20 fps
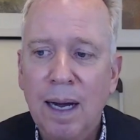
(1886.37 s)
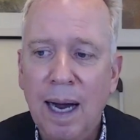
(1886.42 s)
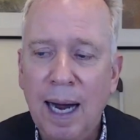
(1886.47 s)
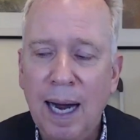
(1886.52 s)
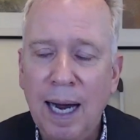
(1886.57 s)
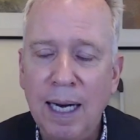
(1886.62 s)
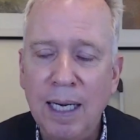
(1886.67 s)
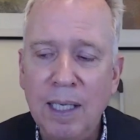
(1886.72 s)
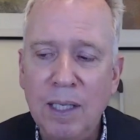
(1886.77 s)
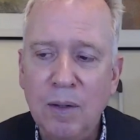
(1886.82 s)

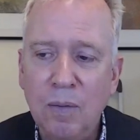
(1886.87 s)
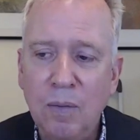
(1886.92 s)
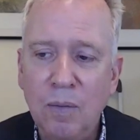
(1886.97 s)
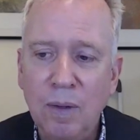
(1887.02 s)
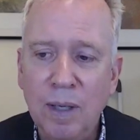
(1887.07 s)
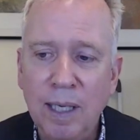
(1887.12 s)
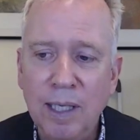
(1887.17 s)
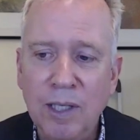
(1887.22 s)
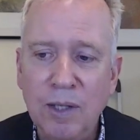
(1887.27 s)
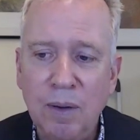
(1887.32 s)
and
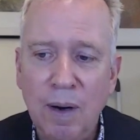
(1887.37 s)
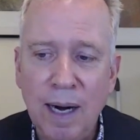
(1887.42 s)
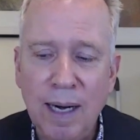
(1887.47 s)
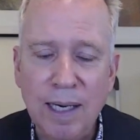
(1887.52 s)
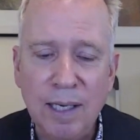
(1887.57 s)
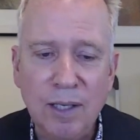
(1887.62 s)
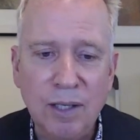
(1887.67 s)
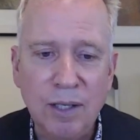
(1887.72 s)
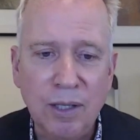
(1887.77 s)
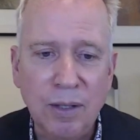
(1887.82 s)
what I try
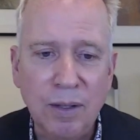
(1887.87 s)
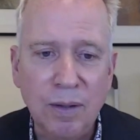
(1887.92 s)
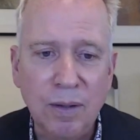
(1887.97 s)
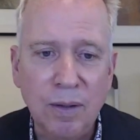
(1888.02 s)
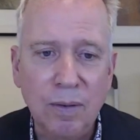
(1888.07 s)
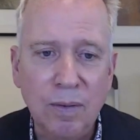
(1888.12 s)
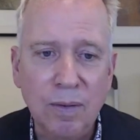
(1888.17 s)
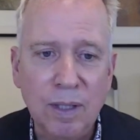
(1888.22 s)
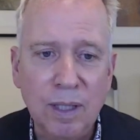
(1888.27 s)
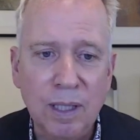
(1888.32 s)
to
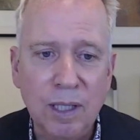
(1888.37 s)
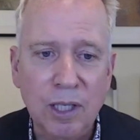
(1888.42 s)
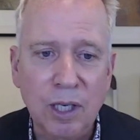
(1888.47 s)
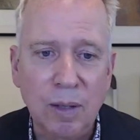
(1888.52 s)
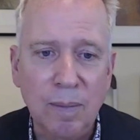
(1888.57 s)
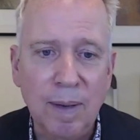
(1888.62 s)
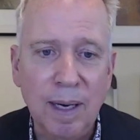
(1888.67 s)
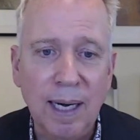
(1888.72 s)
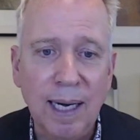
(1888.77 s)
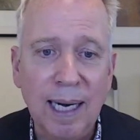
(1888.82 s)
do,
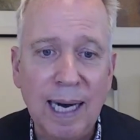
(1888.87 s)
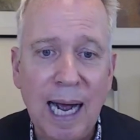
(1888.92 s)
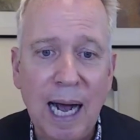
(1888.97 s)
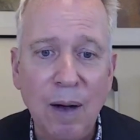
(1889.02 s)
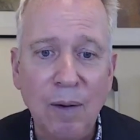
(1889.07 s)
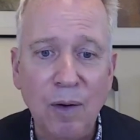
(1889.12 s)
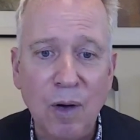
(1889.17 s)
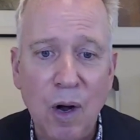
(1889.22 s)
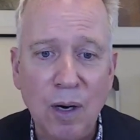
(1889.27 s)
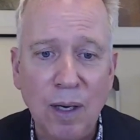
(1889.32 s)
determining
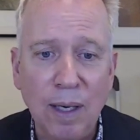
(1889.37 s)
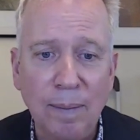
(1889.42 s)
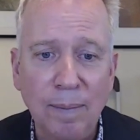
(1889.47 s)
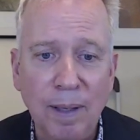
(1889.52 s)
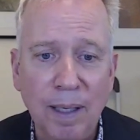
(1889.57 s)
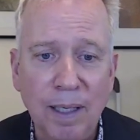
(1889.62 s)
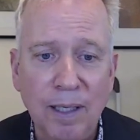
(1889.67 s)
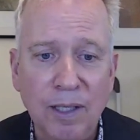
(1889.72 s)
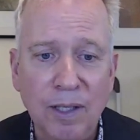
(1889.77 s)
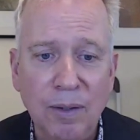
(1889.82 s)
how long I'm
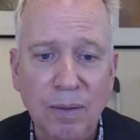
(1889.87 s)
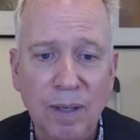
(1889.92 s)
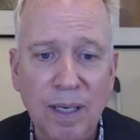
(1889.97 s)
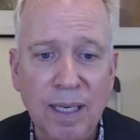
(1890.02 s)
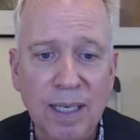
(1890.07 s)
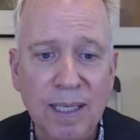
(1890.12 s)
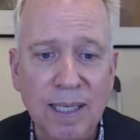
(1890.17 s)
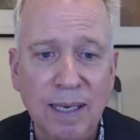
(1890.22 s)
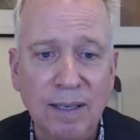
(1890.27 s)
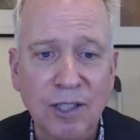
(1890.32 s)
going to
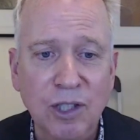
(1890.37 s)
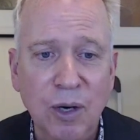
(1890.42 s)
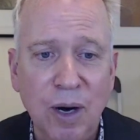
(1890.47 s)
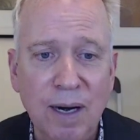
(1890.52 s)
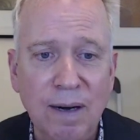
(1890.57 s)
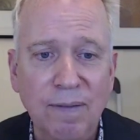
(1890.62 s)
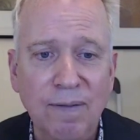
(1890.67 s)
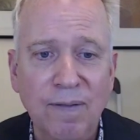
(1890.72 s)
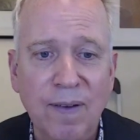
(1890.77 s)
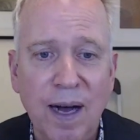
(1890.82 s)
treat, is I try
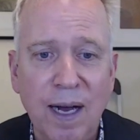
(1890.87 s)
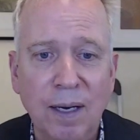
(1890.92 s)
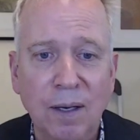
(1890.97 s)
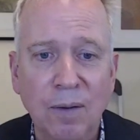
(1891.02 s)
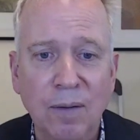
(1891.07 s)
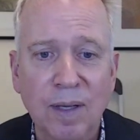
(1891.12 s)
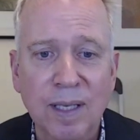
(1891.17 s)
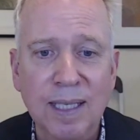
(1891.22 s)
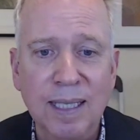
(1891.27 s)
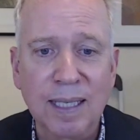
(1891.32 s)
to
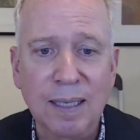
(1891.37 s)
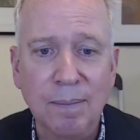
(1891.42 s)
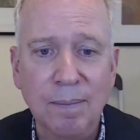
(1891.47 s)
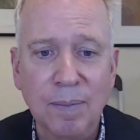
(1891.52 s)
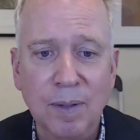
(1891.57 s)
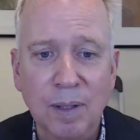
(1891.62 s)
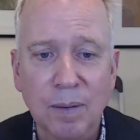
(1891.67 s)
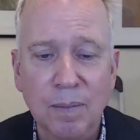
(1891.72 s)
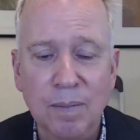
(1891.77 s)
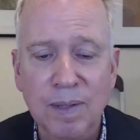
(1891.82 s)
follow the
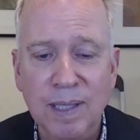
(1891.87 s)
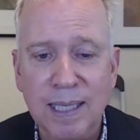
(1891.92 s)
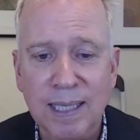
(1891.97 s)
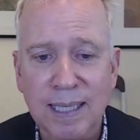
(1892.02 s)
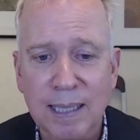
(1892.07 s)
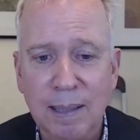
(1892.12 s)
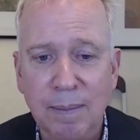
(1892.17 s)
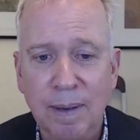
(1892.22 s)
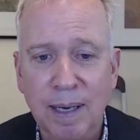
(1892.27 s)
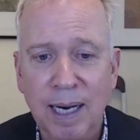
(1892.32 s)
symptoms that
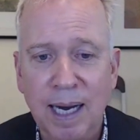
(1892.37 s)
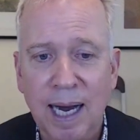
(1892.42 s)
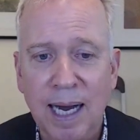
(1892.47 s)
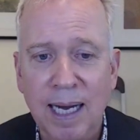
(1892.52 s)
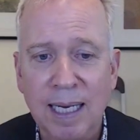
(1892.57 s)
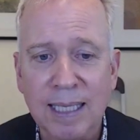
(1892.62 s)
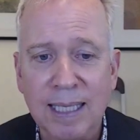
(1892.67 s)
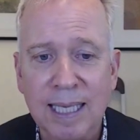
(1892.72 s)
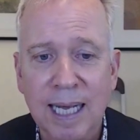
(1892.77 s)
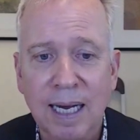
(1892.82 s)
somebody
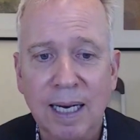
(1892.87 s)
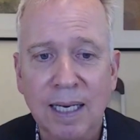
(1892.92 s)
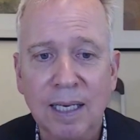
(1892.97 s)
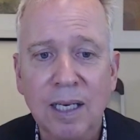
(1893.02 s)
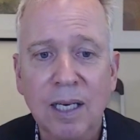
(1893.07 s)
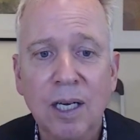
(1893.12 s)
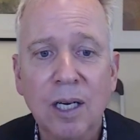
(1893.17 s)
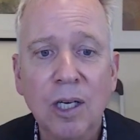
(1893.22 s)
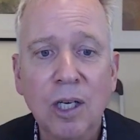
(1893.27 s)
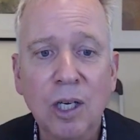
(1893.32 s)
has that
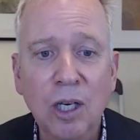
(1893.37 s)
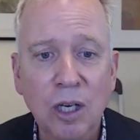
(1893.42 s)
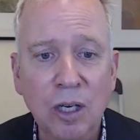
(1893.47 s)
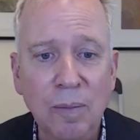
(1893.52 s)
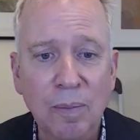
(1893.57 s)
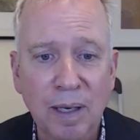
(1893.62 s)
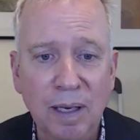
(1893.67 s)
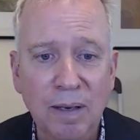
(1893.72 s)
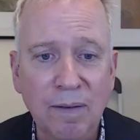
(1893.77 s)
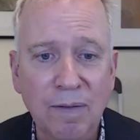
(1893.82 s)

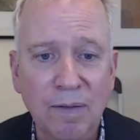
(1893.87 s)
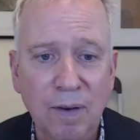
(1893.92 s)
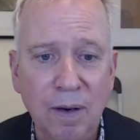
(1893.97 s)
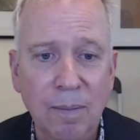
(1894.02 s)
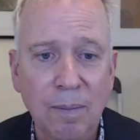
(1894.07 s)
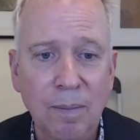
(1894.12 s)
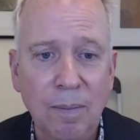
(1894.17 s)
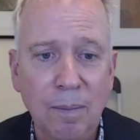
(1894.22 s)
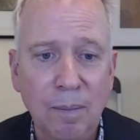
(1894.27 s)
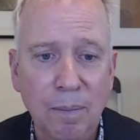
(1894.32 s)
could be
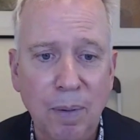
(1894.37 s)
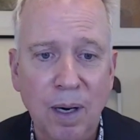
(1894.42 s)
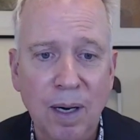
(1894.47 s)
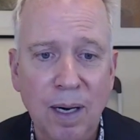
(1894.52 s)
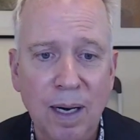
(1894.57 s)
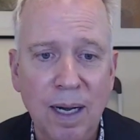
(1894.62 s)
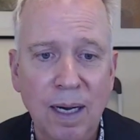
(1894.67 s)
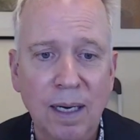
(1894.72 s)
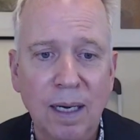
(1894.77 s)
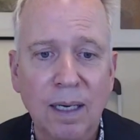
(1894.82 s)
from
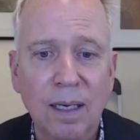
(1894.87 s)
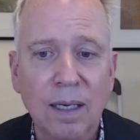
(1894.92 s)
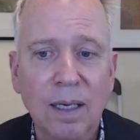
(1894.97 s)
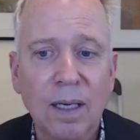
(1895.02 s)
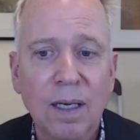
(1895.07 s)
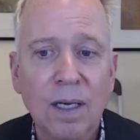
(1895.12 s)
Bartonella.